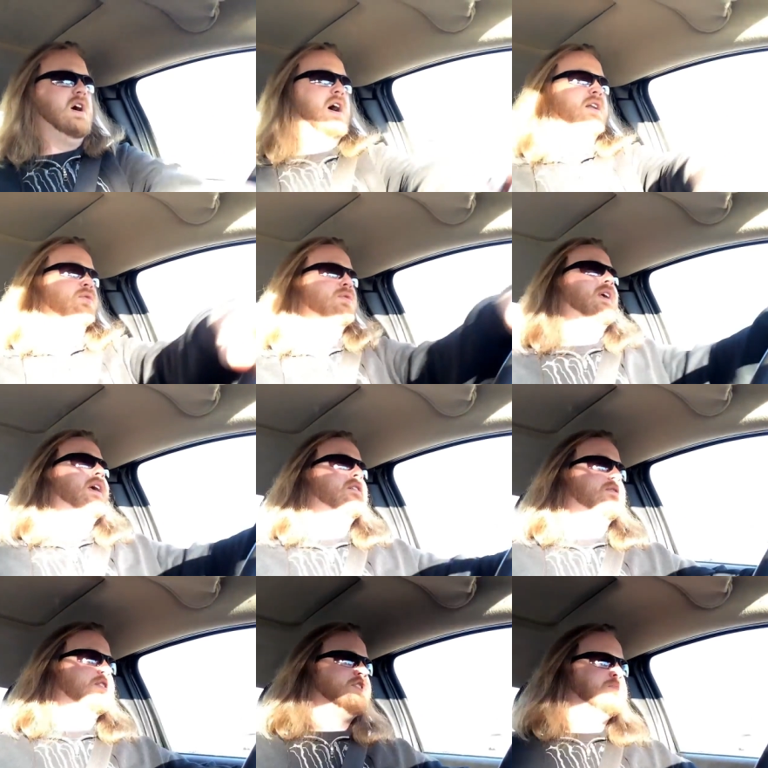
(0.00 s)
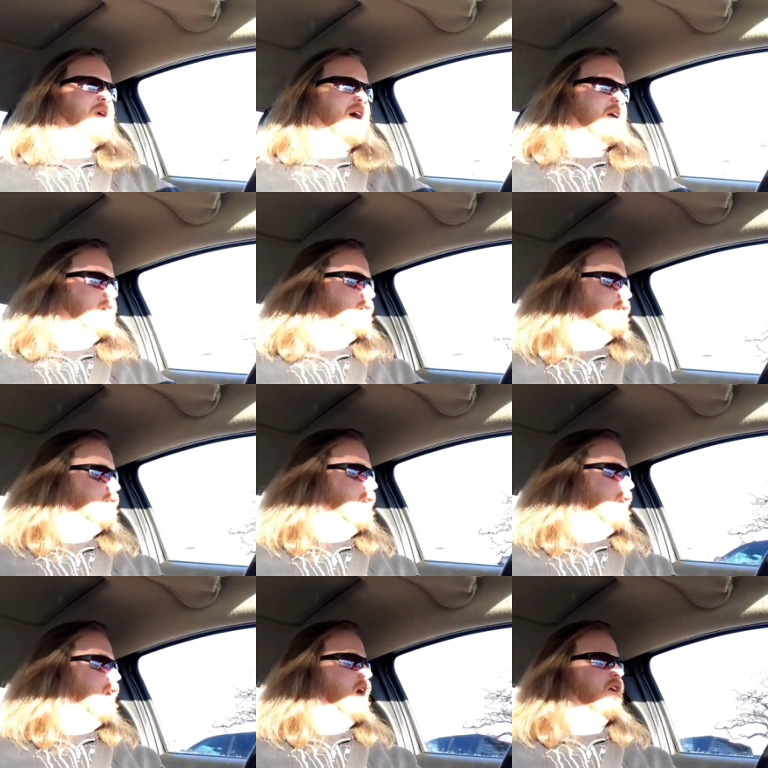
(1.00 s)
I don't give respect.
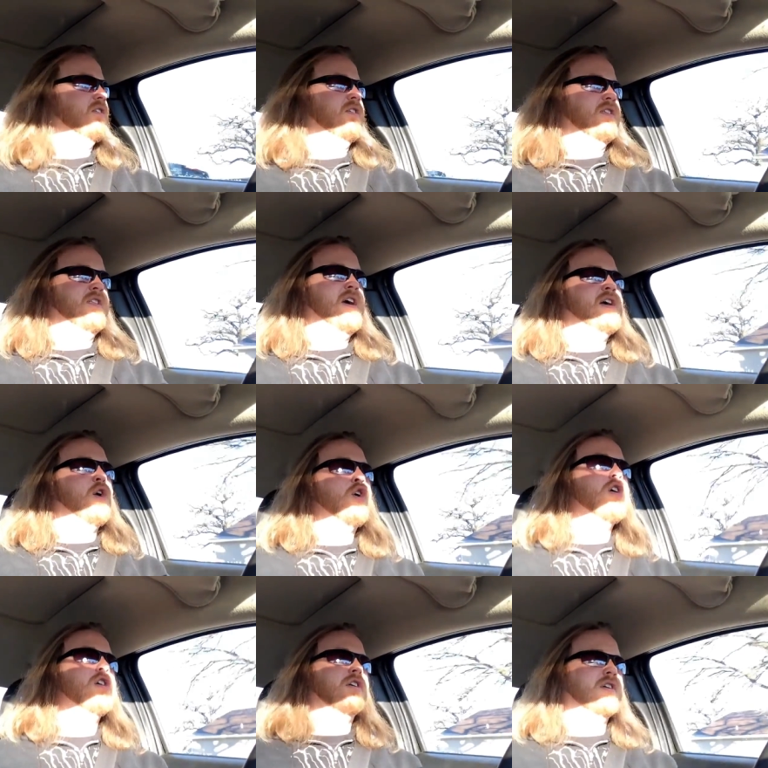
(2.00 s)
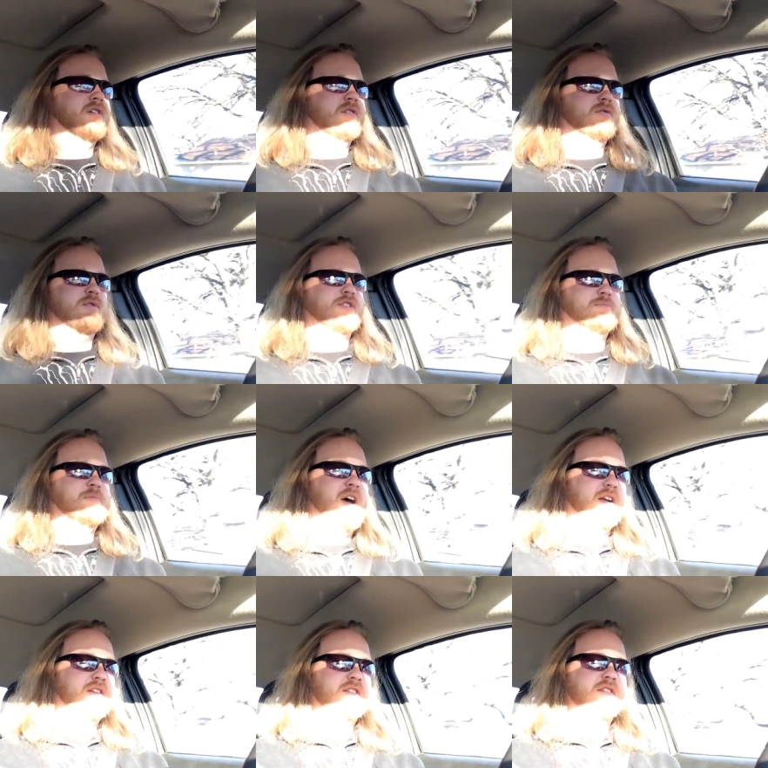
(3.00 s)
They earn
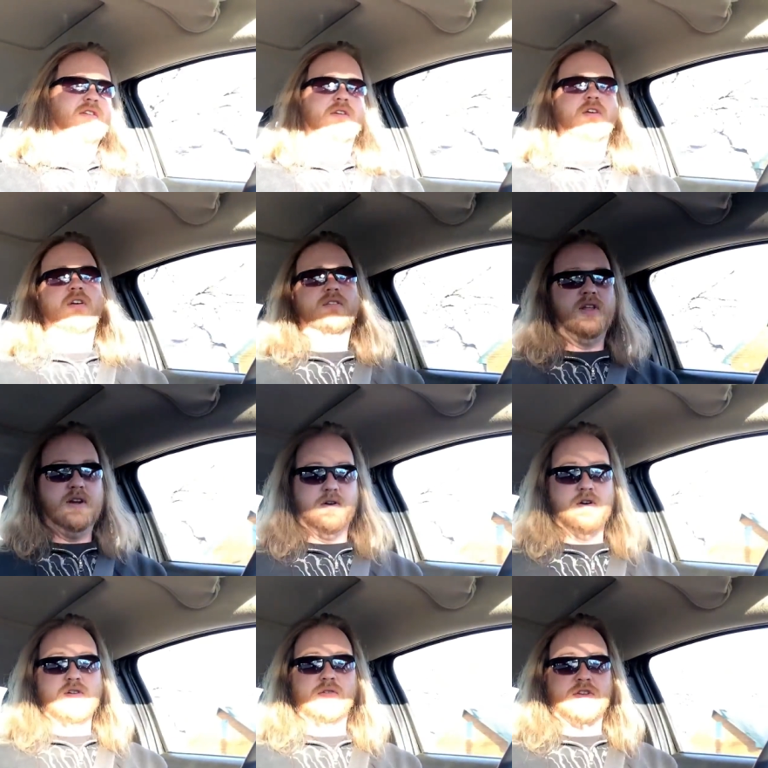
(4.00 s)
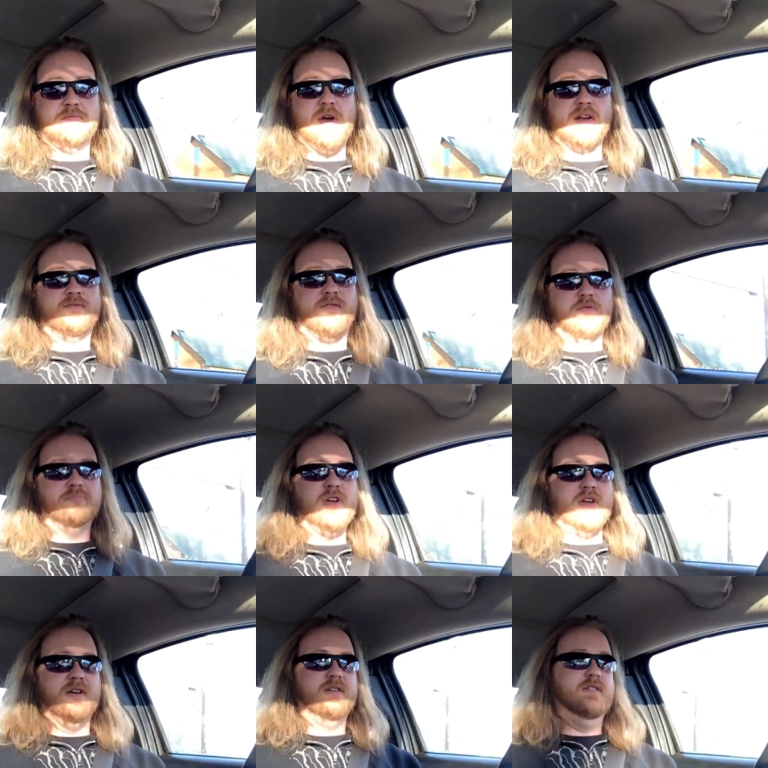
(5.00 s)
respect. They earn respect from me.
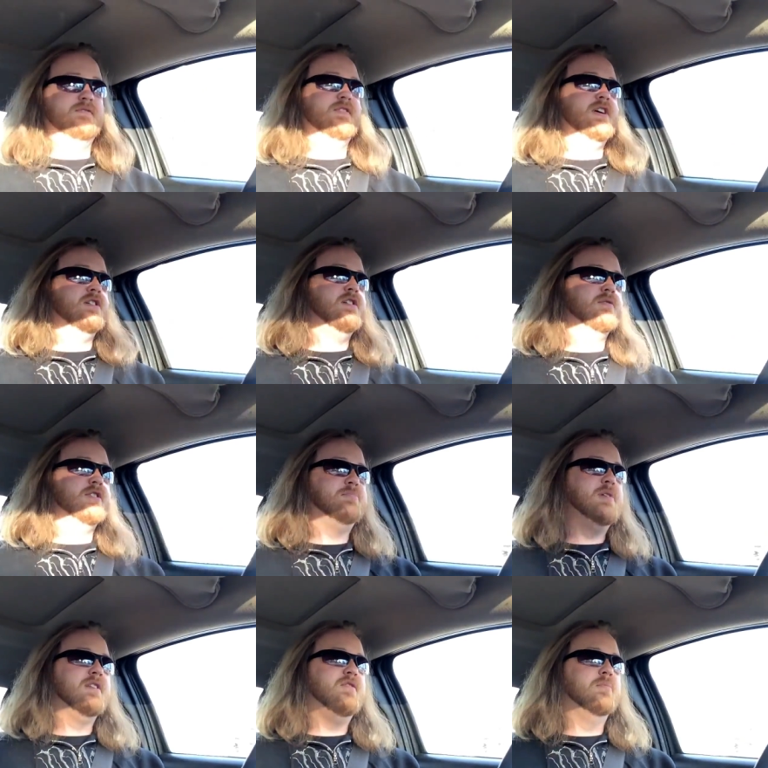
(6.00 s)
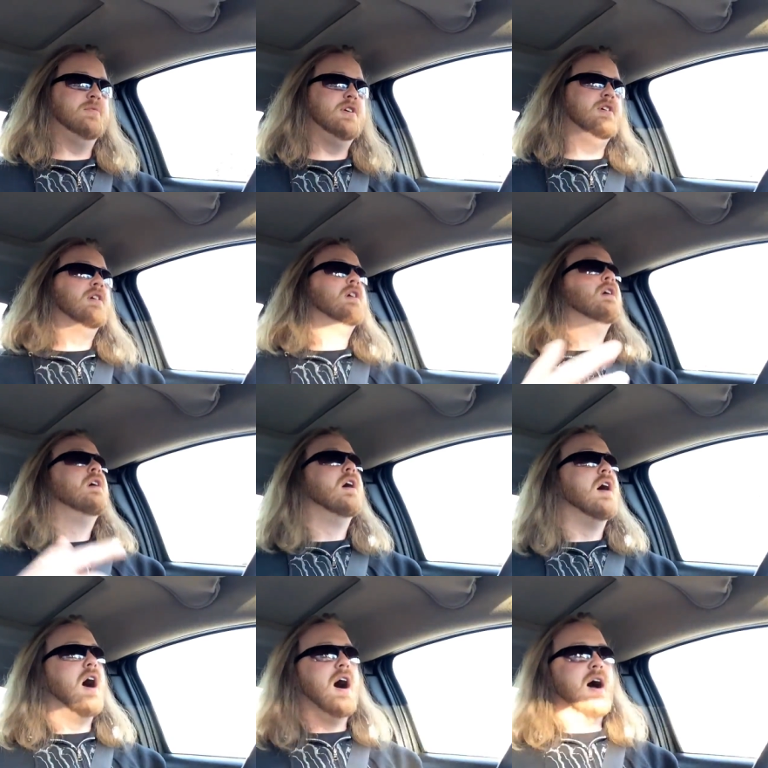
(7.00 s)
If they earn respect from me,
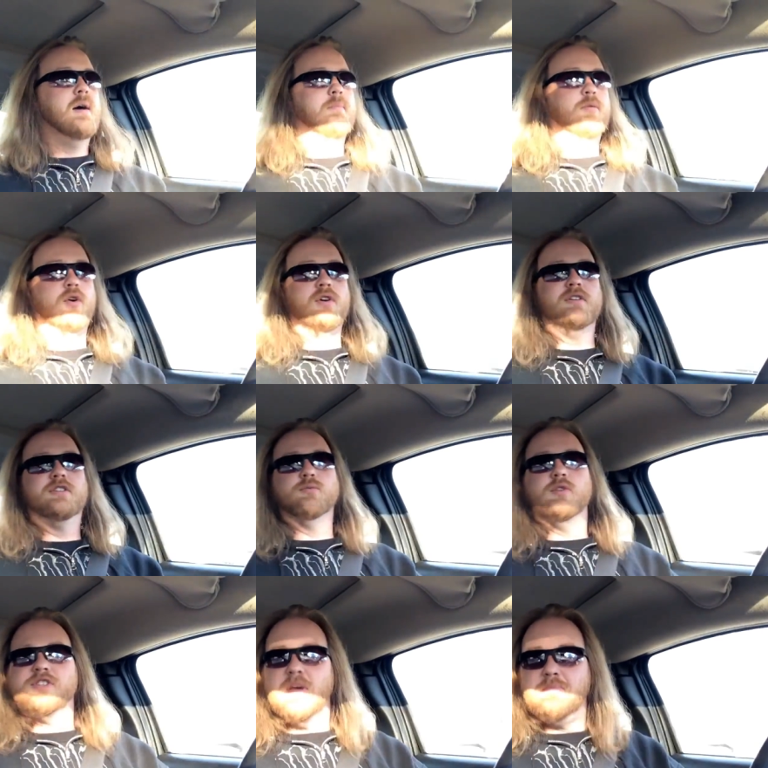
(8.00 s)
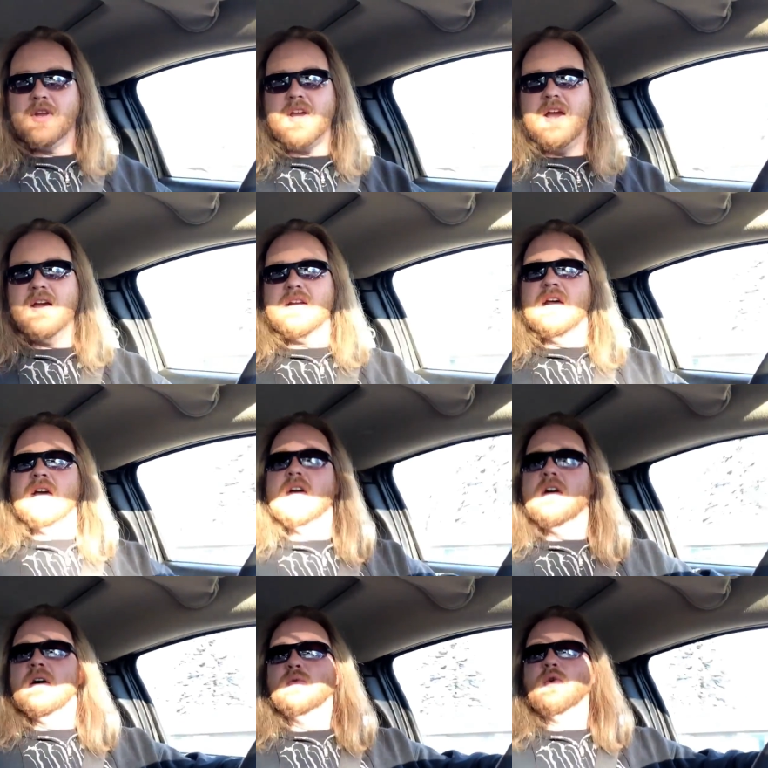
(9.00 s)
I'm going to reciprocate
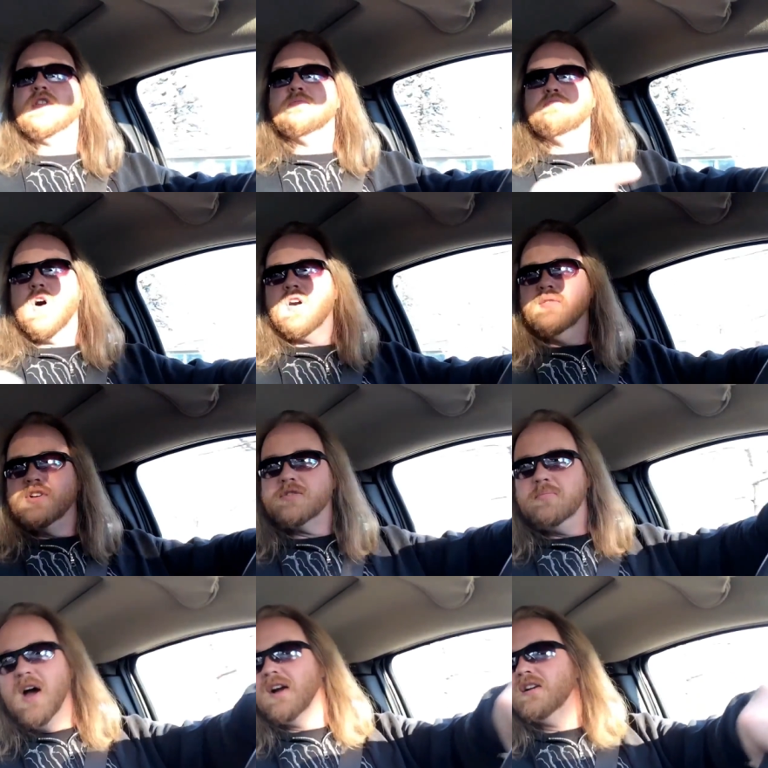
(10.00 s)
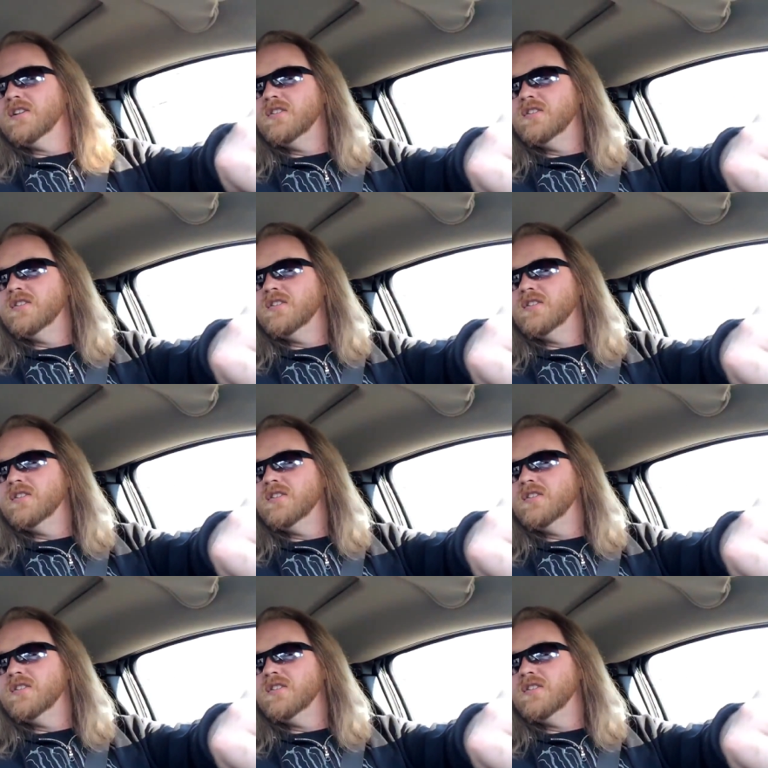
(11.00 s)
with more respect.